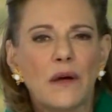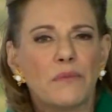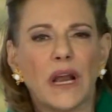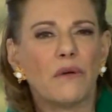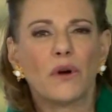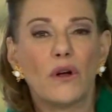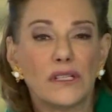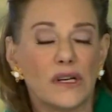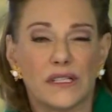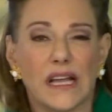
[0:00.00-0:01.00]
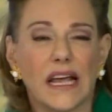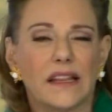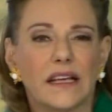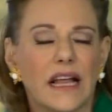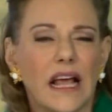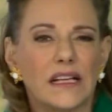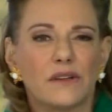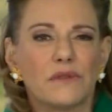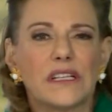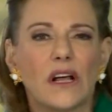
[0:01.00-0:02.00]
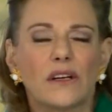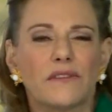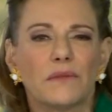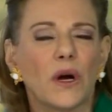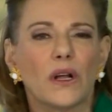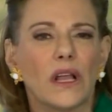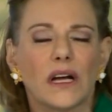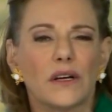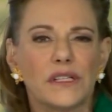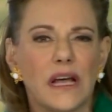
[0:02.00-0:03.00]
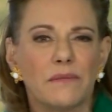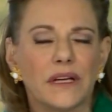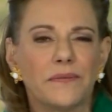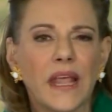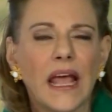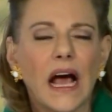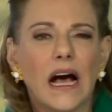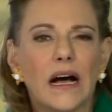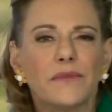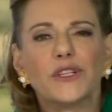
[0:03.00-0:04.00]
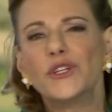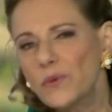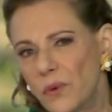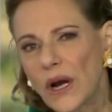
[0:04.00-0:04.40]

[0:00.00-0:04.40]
But I would also say that as a result of the Mar-a-Lago summit, the two